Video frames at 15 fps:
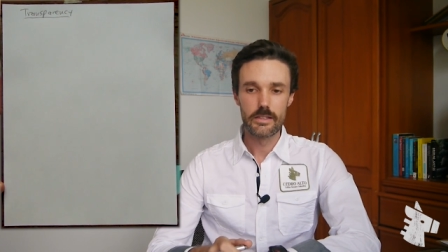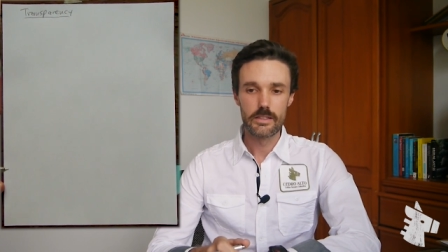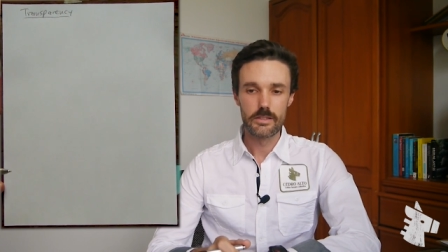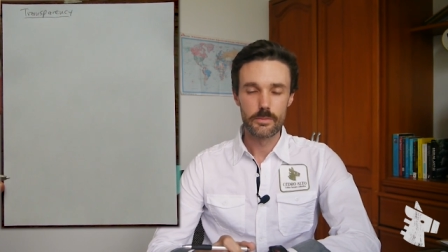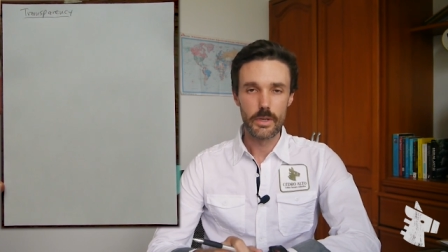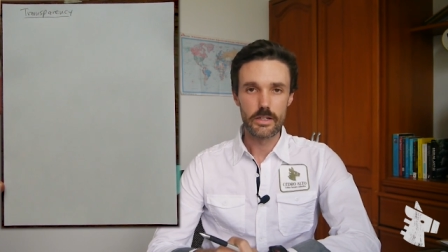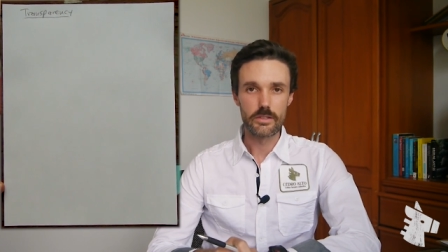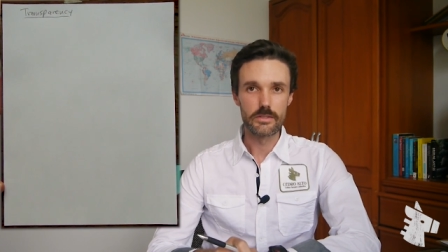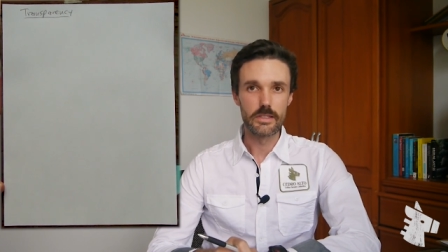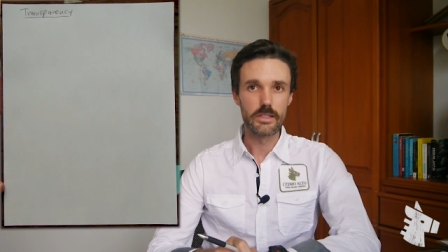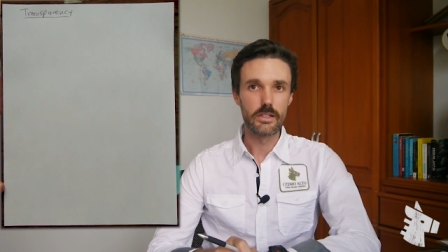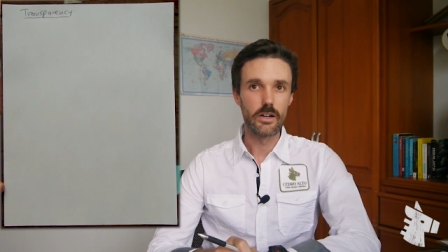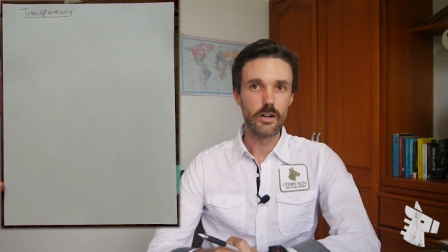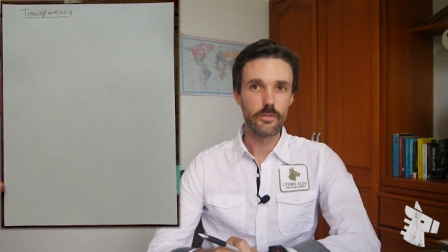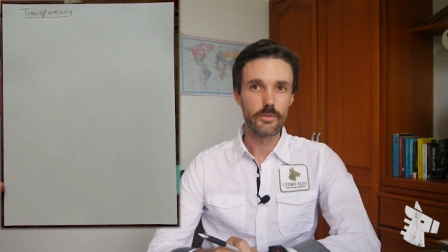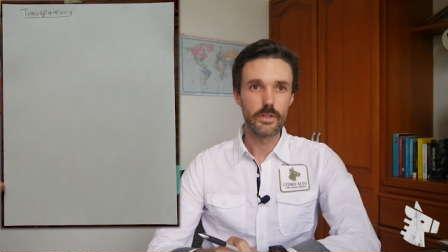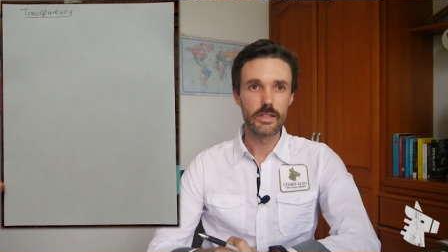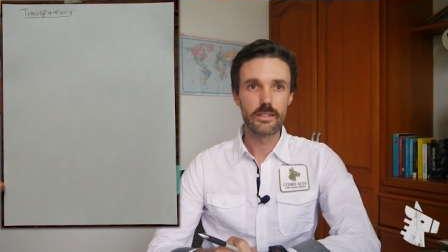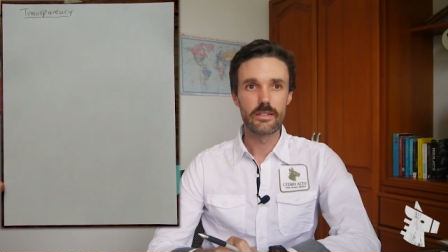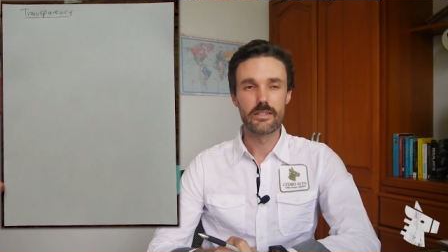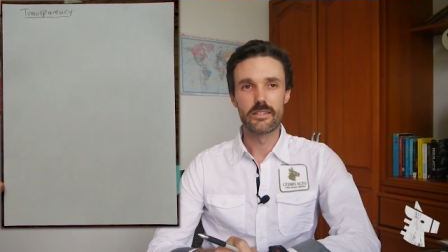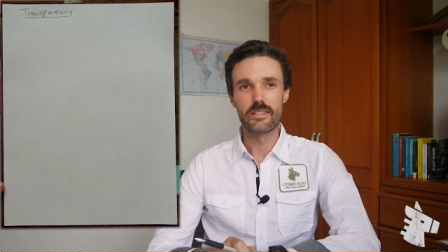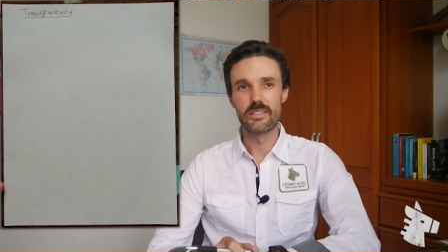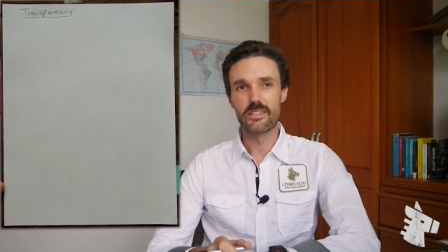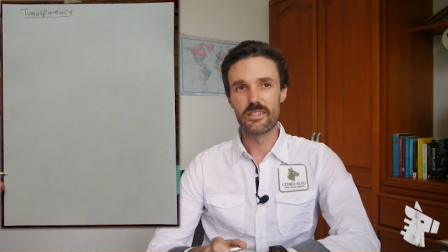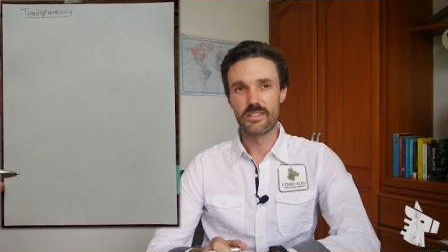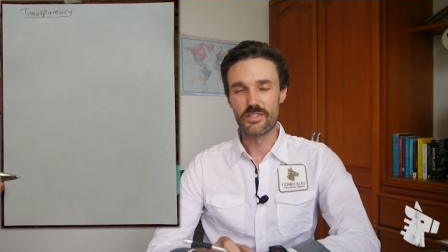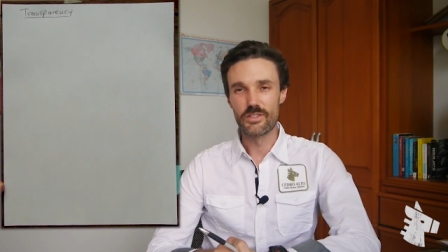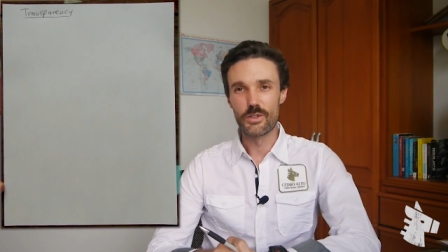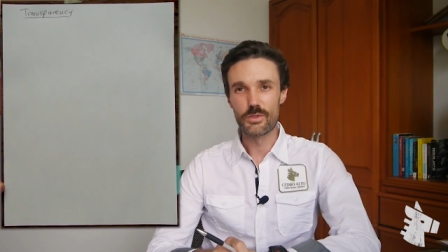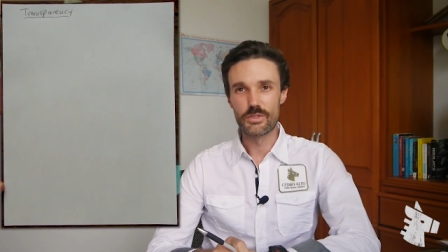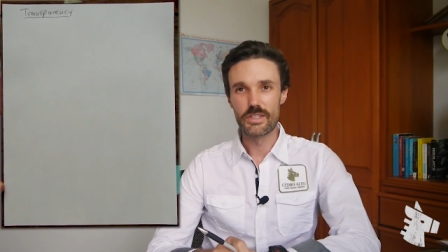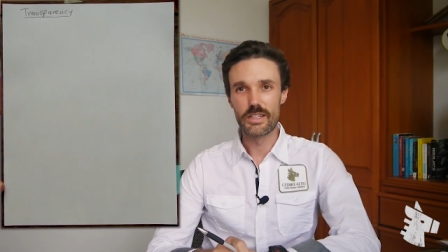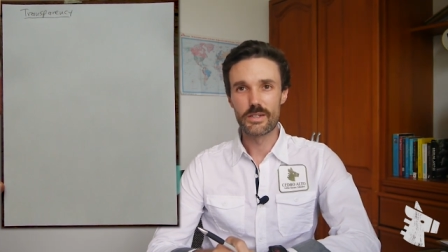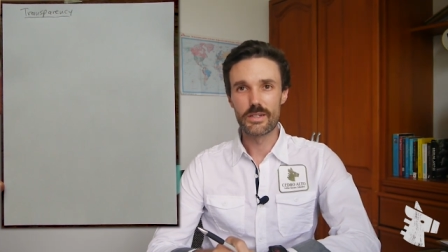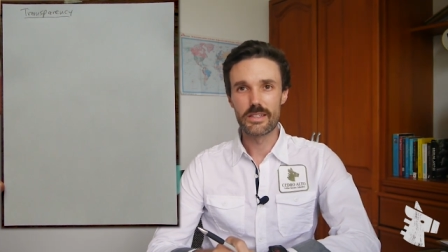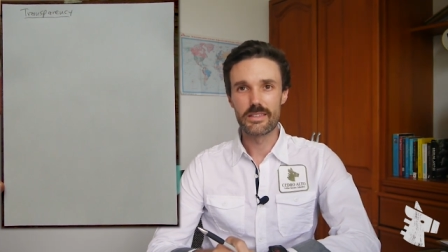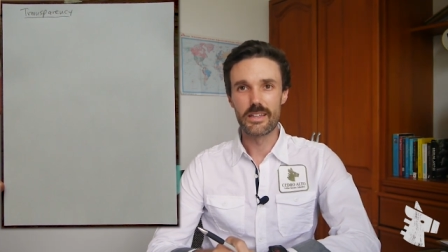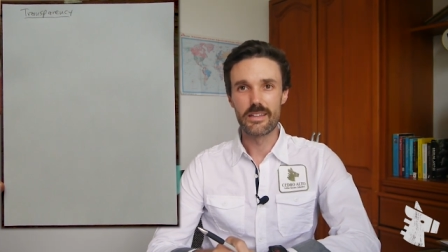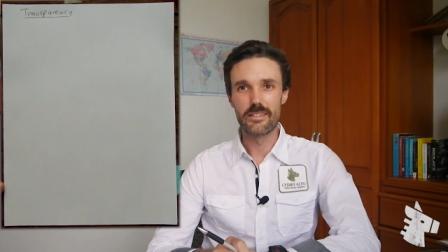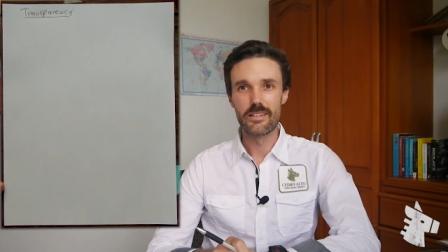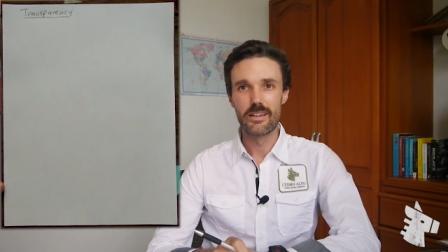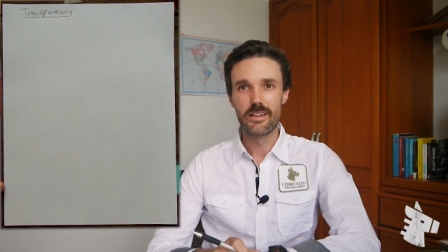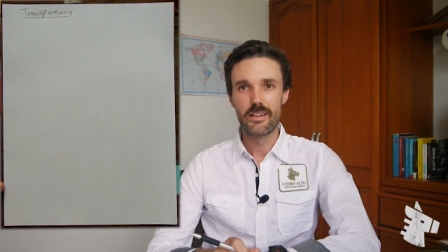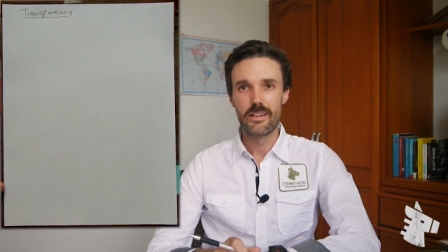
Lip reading: Specialty coffee, it's no secret that